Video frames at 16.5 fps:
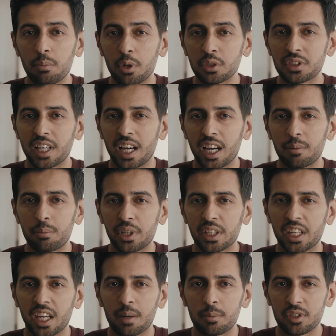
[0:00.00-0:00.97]
most
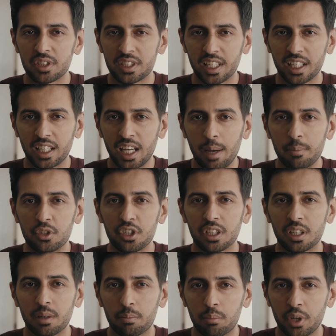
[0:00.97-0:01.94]
hybrid cameras that capture
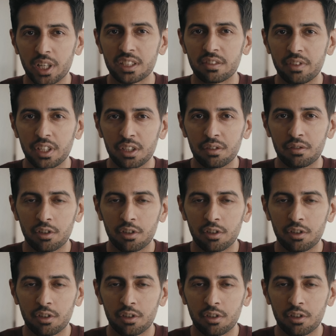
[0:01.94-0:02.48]
compressed video